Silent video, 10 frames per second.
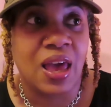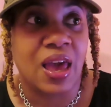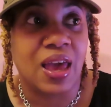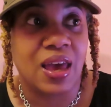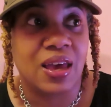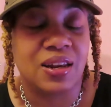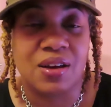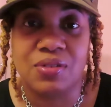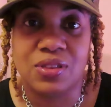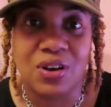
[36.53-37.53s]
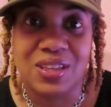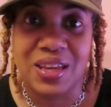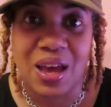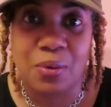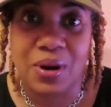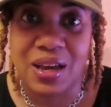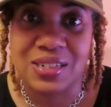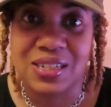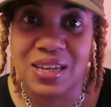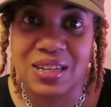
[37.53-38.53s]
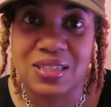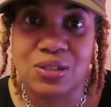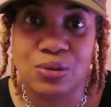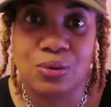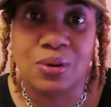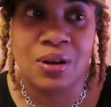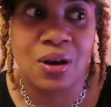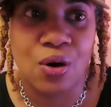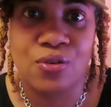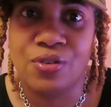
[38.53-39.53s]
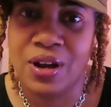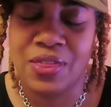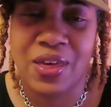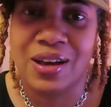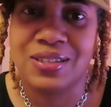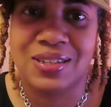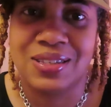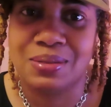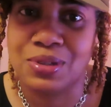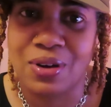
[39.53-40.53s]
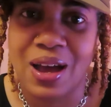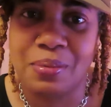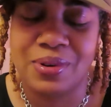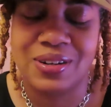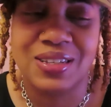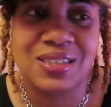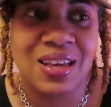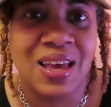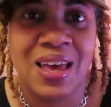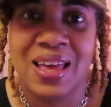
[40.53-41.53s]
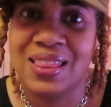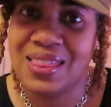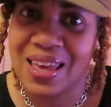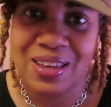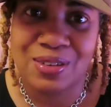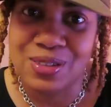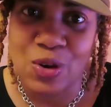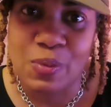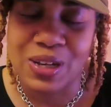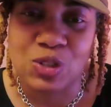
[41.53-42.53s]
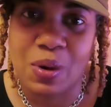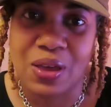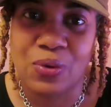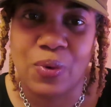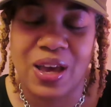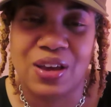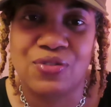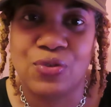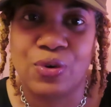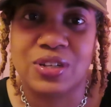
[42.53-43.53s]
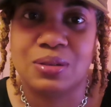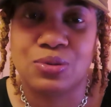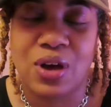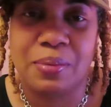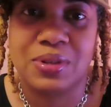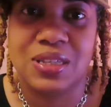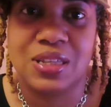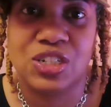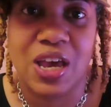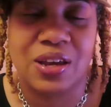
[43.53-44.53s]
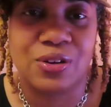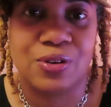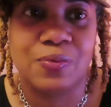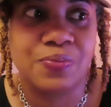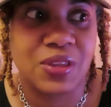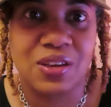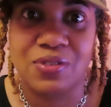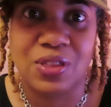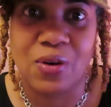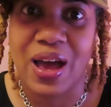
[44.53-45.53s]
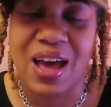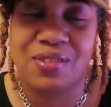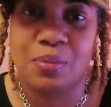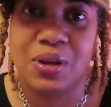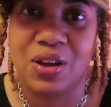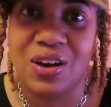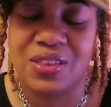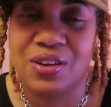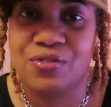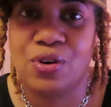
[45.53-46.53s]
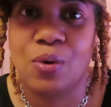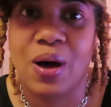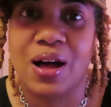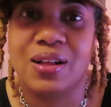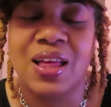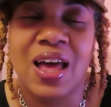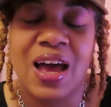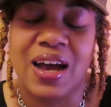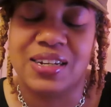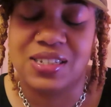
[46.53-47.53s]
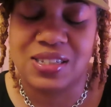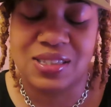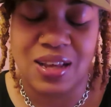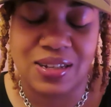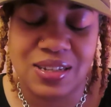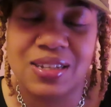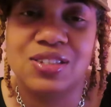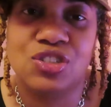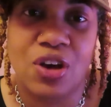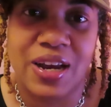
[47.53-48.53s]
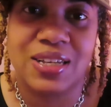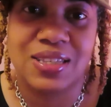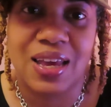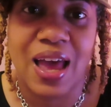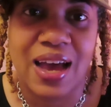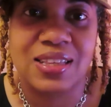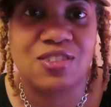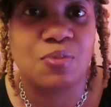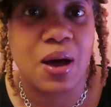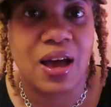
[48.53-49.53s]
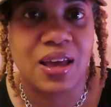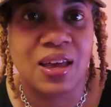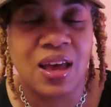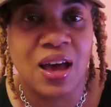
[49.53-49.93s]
and never thought that I would actually get to over 1,000 subscribers. Thank you so much, by the way, for subscribing to the channel. Even though I haven't been on here for a while, I did try to stay active by